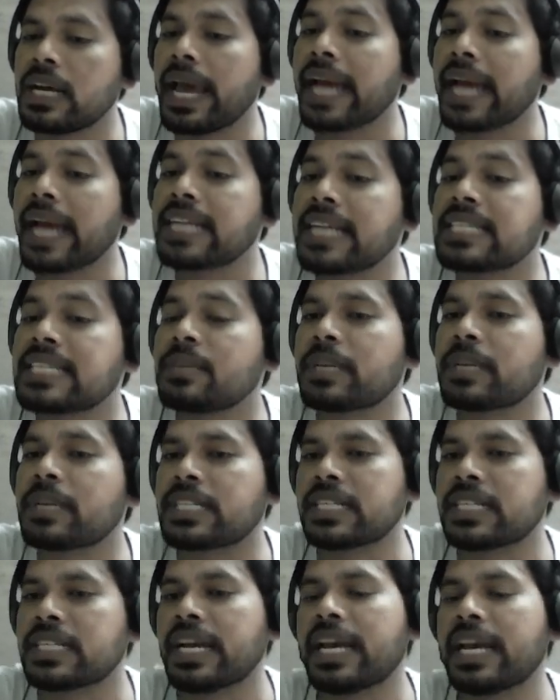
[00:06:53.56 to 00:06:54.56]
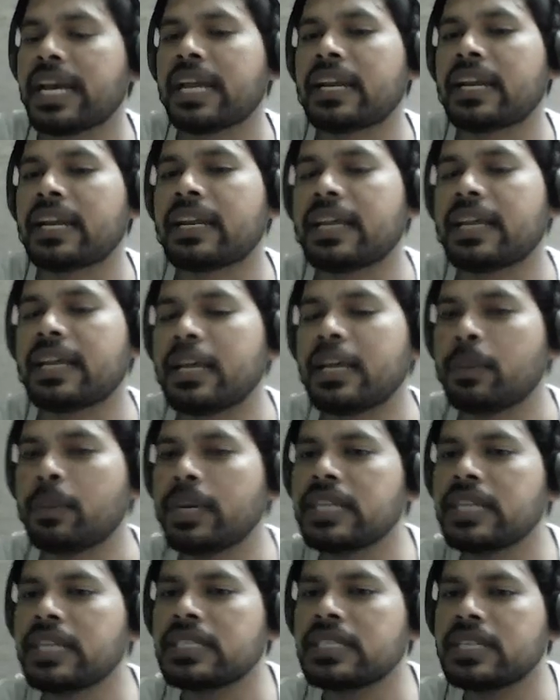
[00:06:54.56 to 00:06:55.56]
X-mestane. E
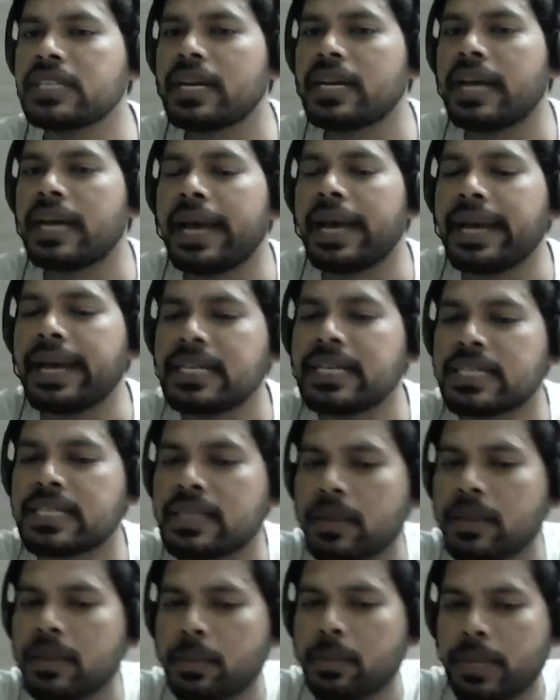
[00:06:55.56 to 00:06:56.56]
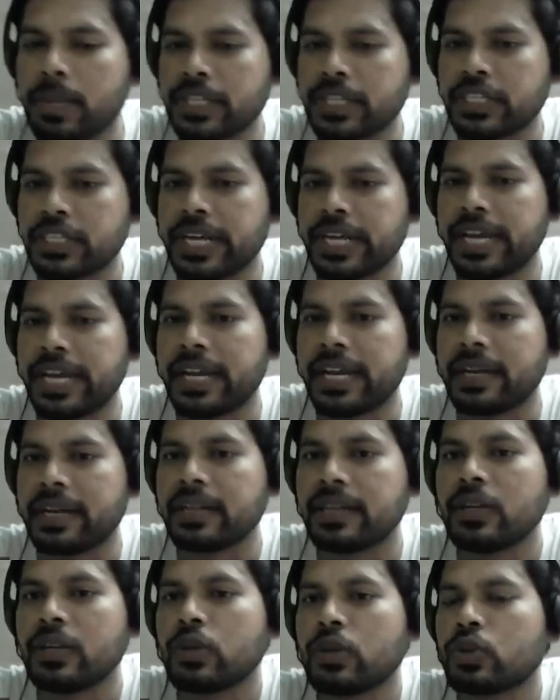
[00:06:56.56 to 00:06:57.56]
means X-mestane.
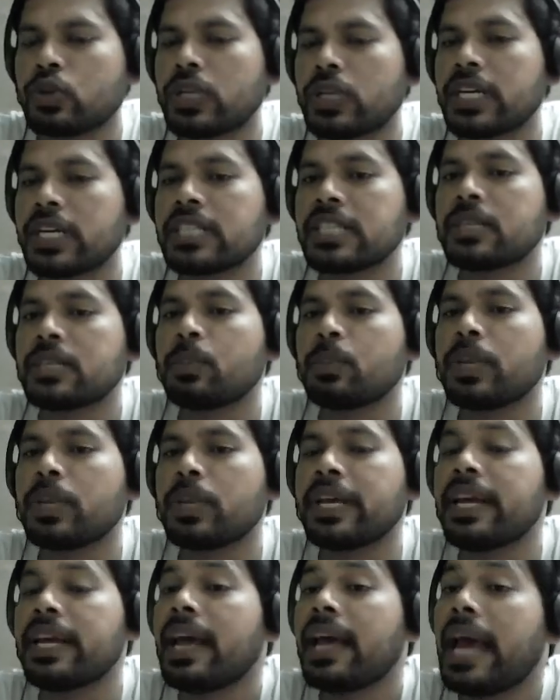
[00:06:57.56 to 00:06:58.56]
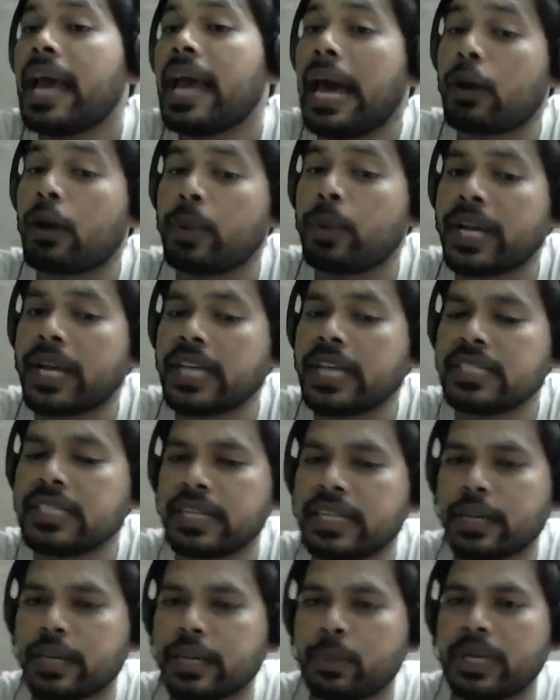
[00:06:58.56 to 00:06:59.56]
So that is simply
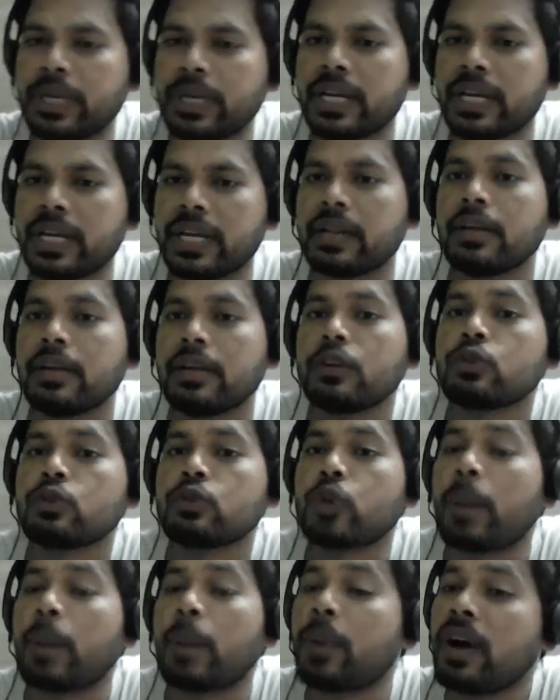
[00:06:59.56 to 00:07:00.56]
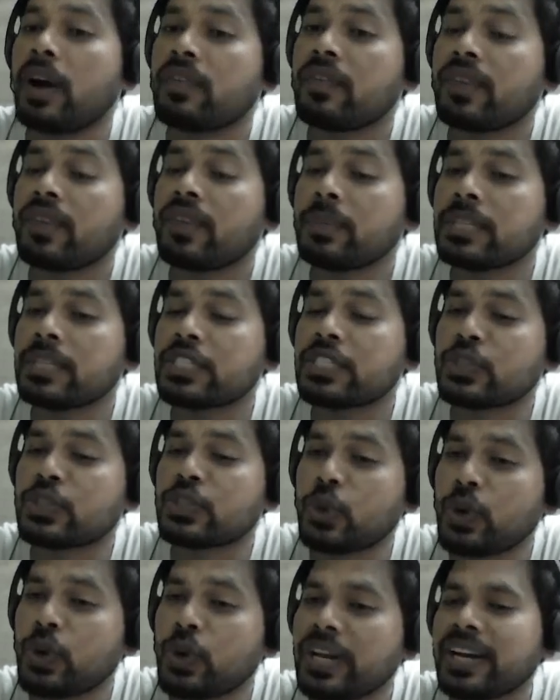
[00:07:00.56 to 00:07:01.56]
aromatase inhibitor. So apart from this
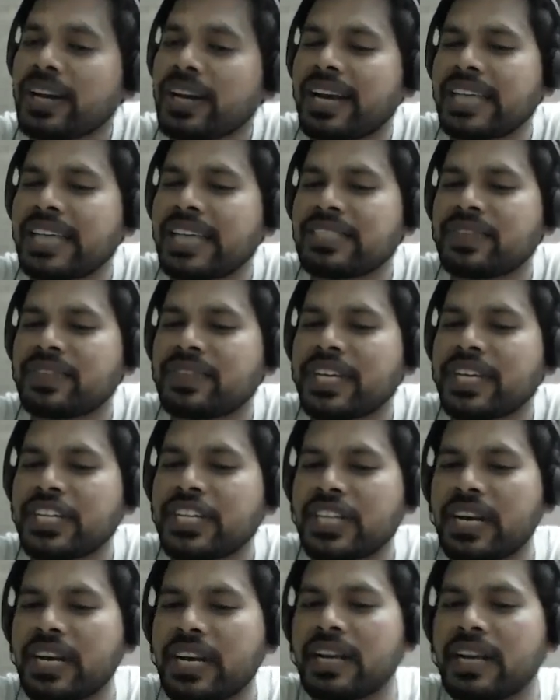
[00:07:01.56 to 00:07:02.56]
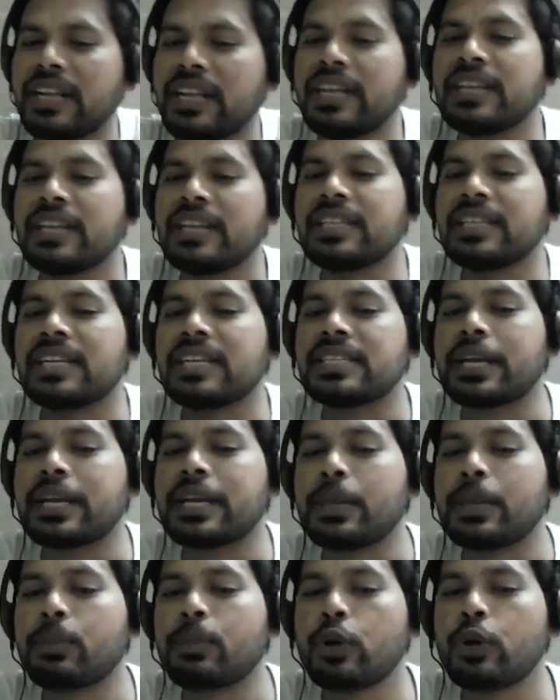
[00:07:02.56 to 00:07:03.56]
total classification, there is the
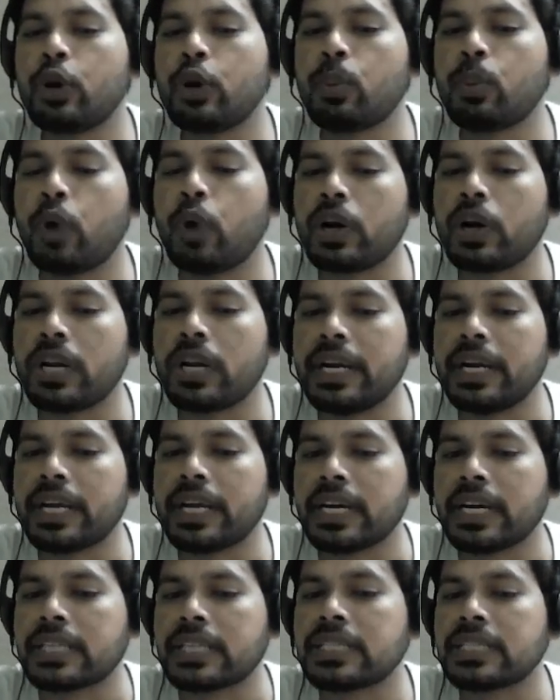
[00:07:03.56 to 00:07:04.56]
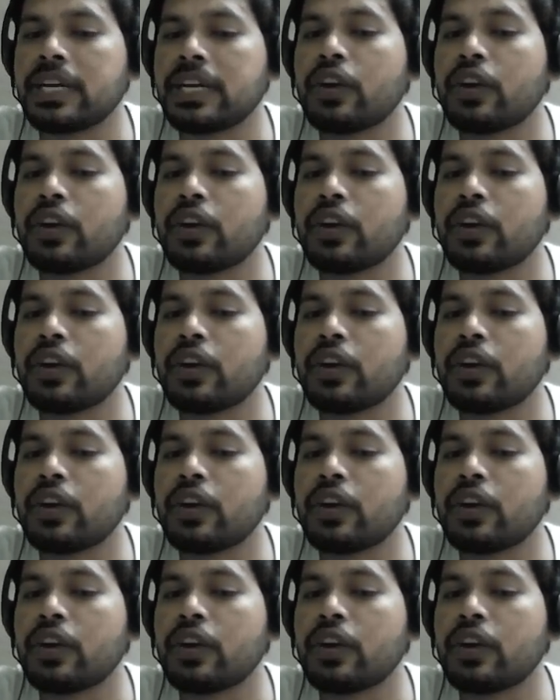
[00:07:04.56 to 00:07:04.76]
immunomodulators